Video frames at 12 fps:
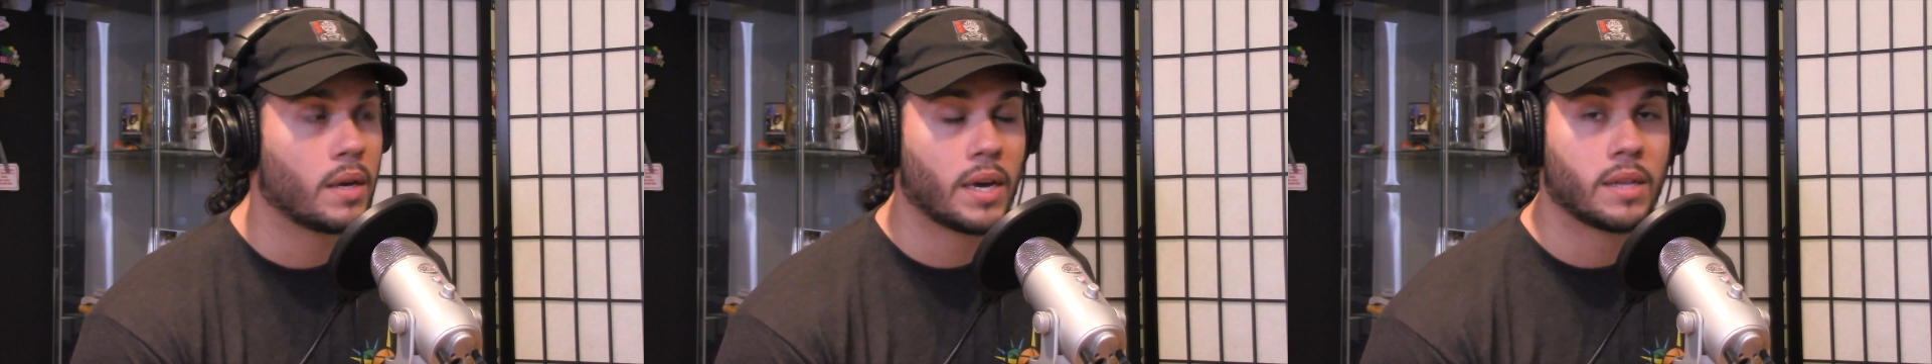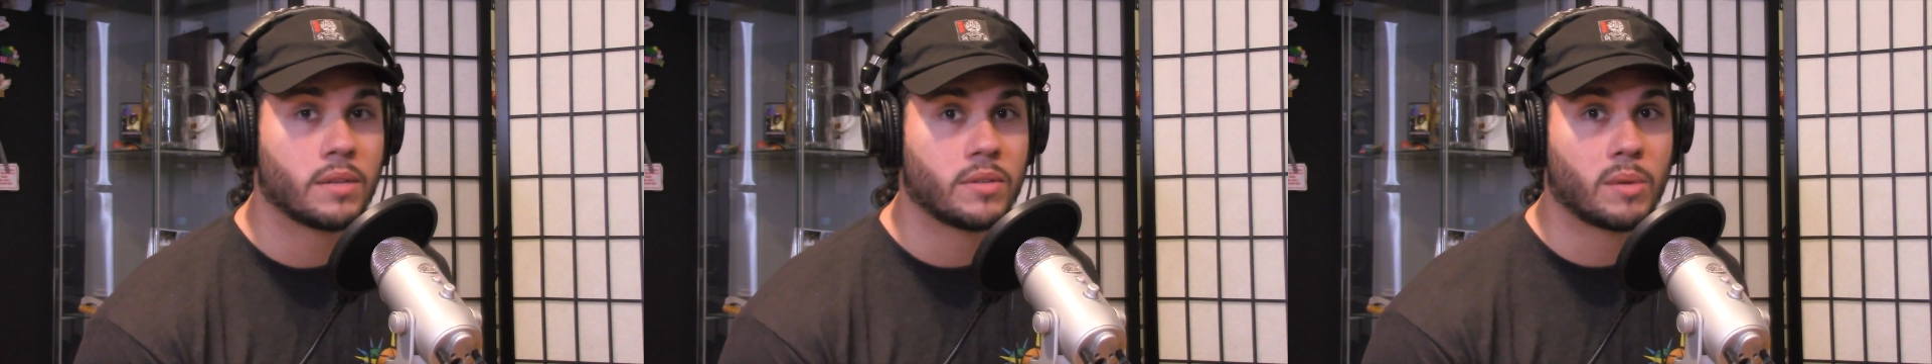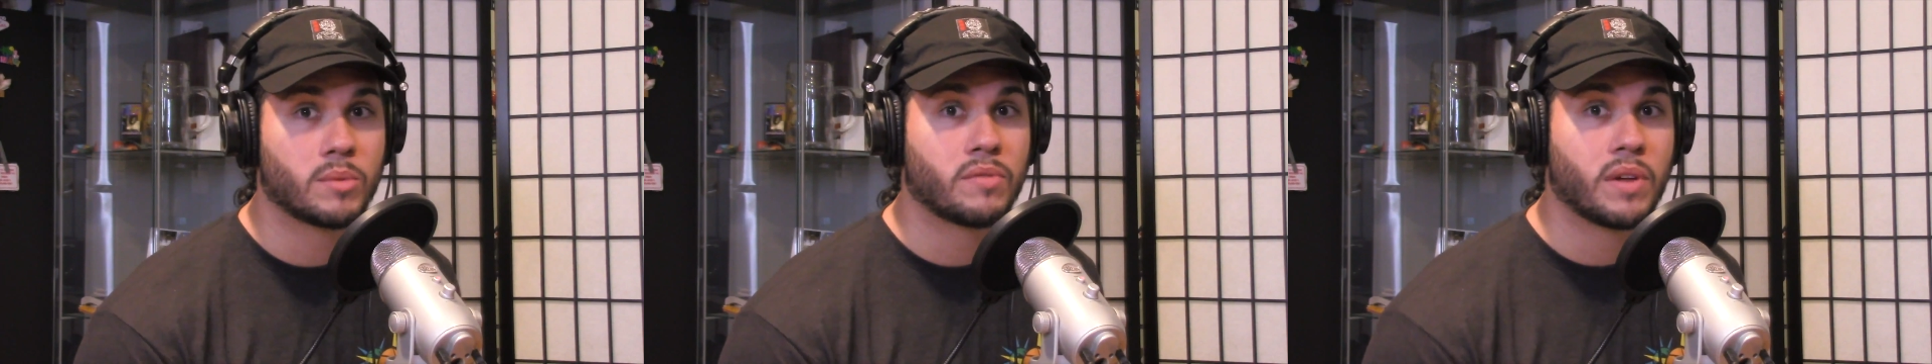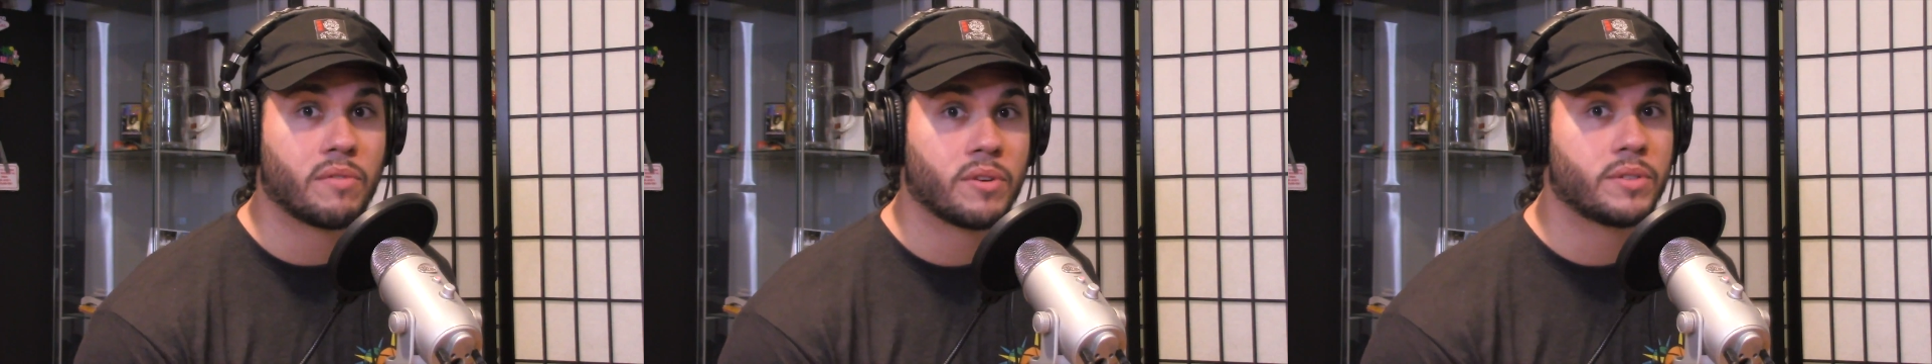in the terms of
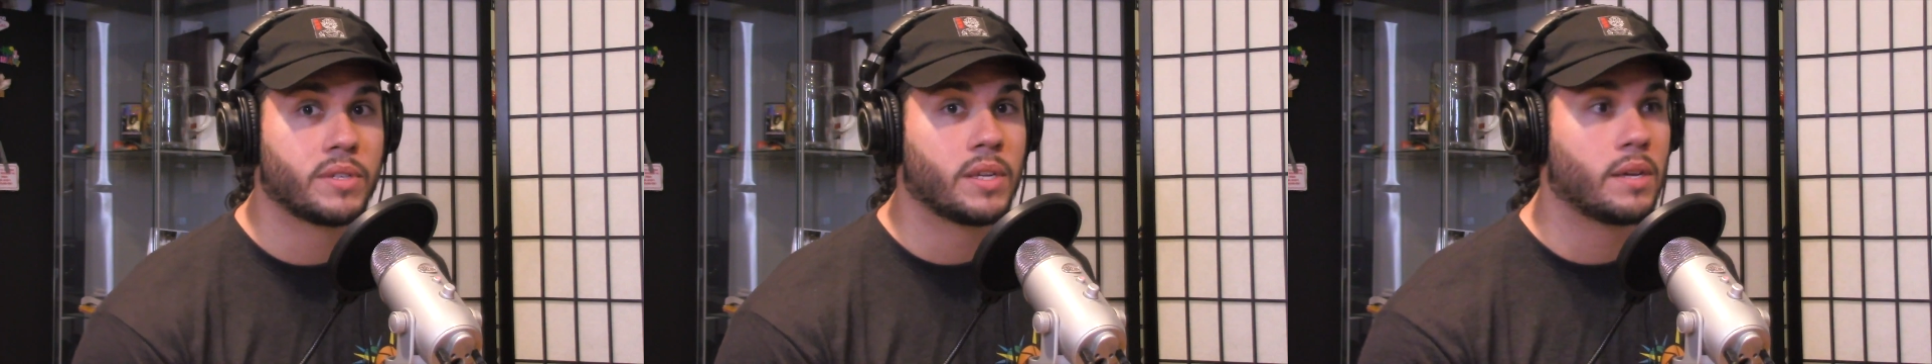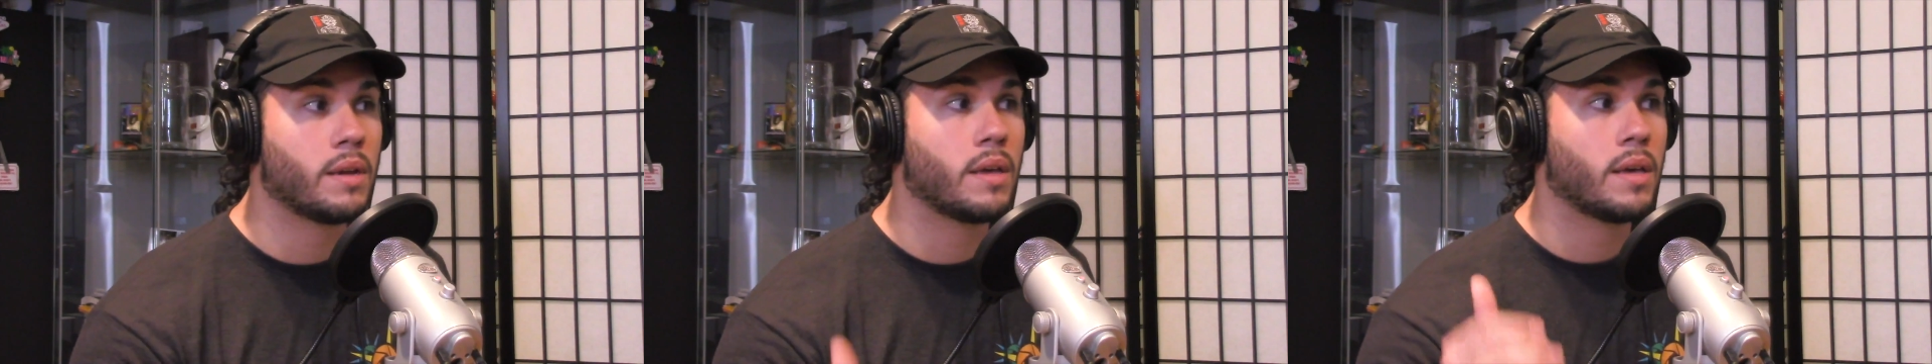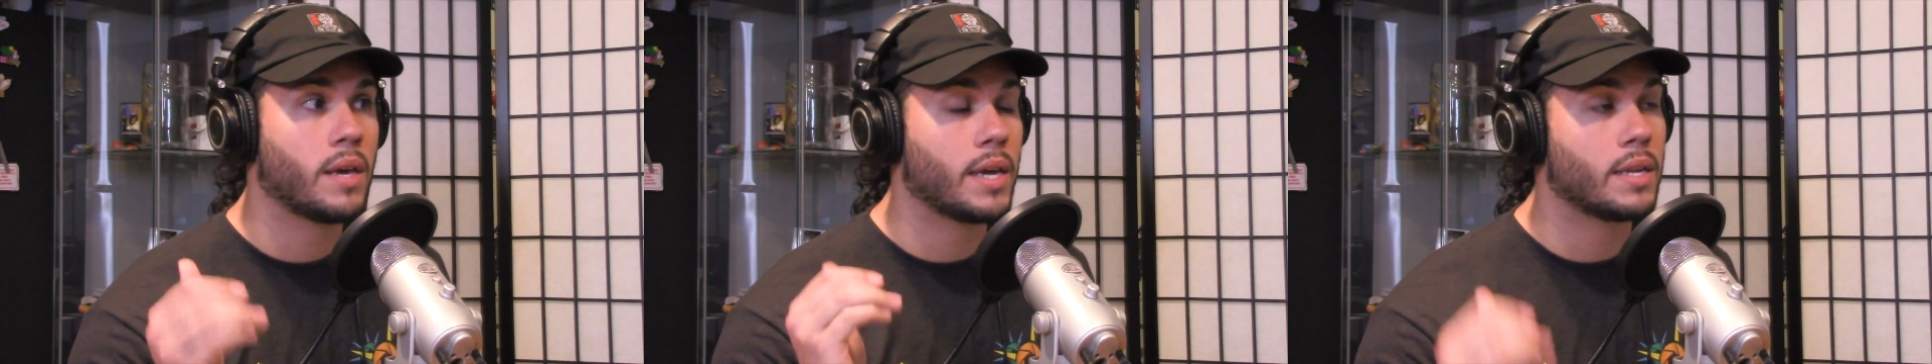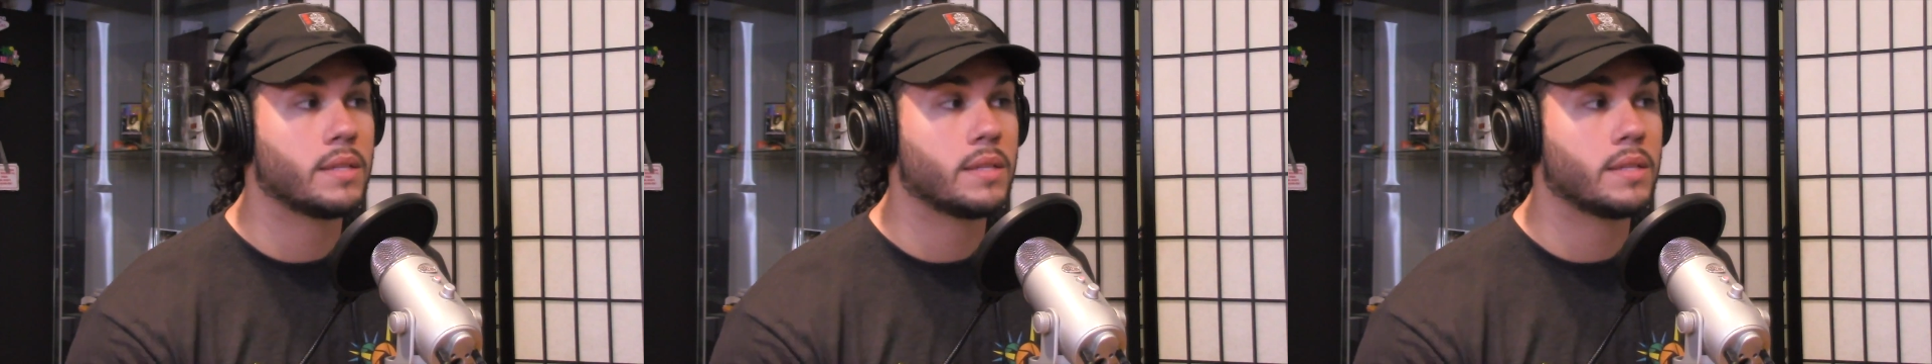diversity and